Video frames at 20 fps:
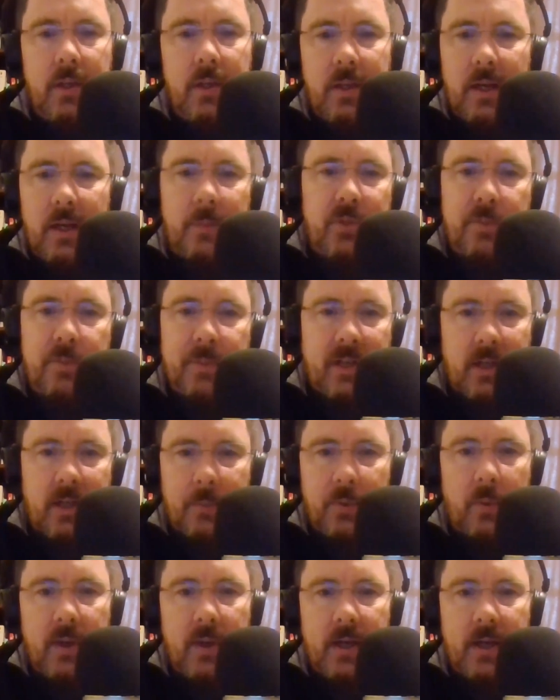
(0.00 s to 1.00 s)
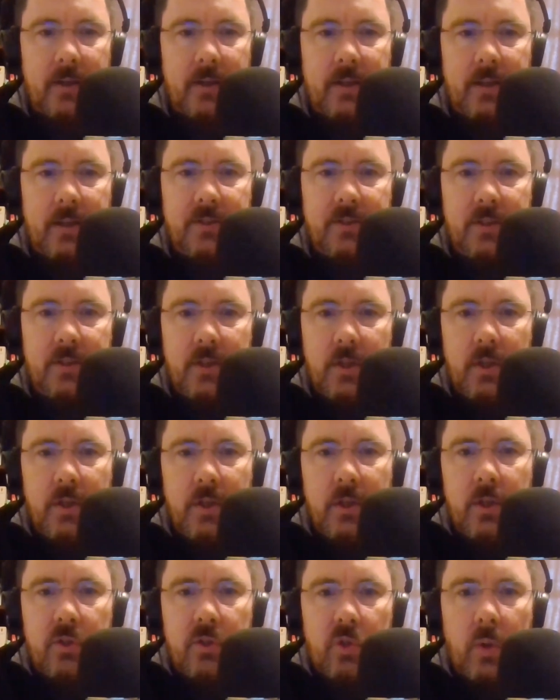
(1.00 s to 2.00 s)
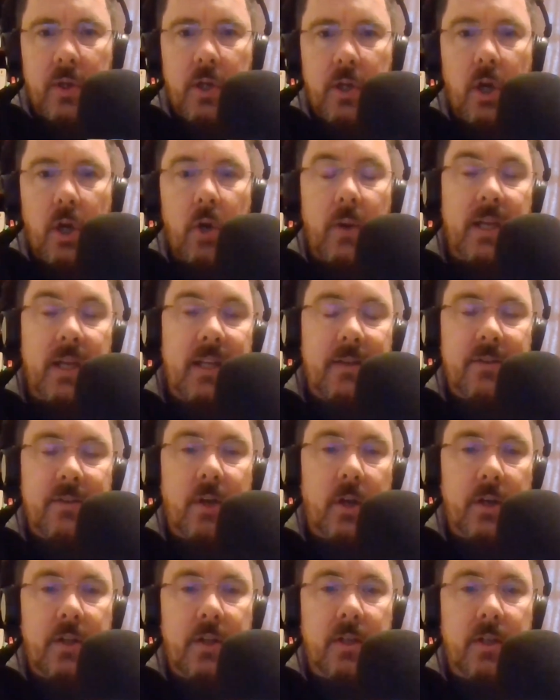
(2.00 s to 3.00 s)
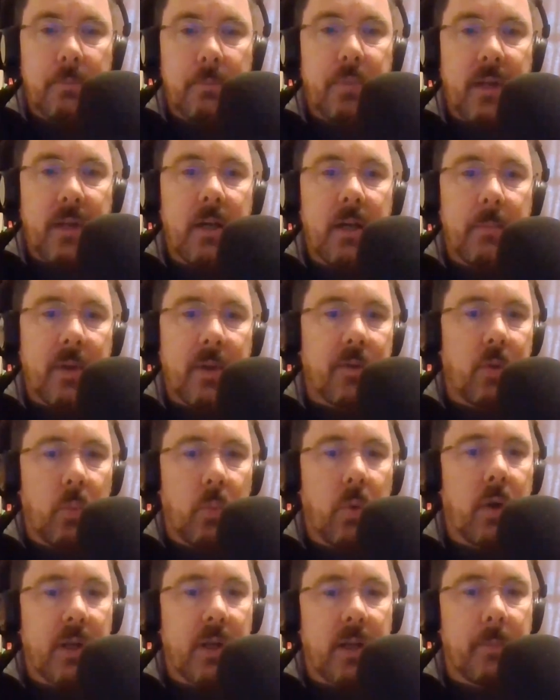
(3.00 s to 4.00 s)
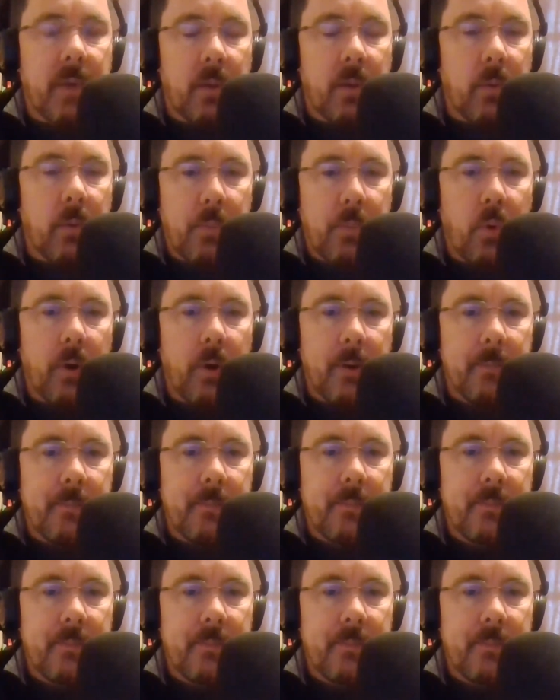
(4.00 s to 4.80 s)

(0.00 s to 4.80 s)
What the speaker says: And I'm just picking up the radon test. So I go, and he started to complain about the wording in my report.